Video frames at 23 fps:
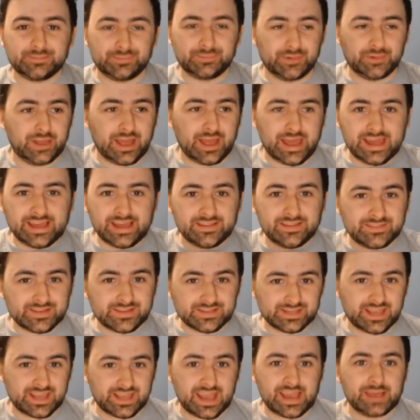play
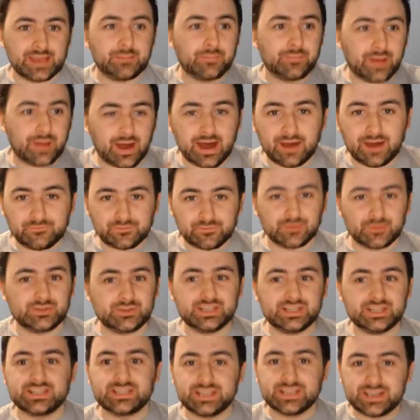this game, first
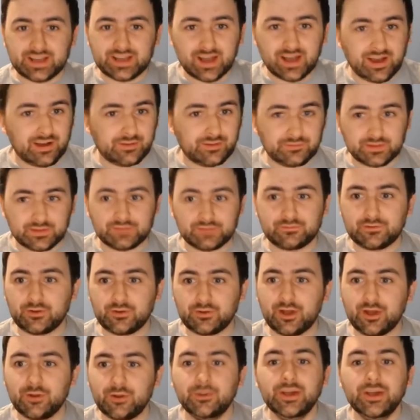season of
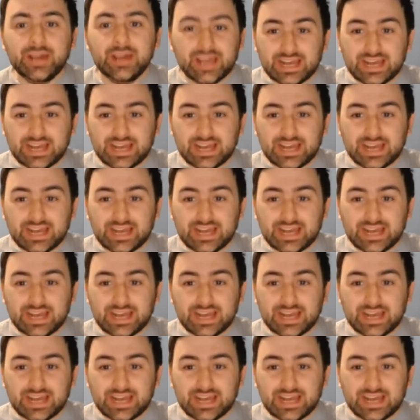Inferno.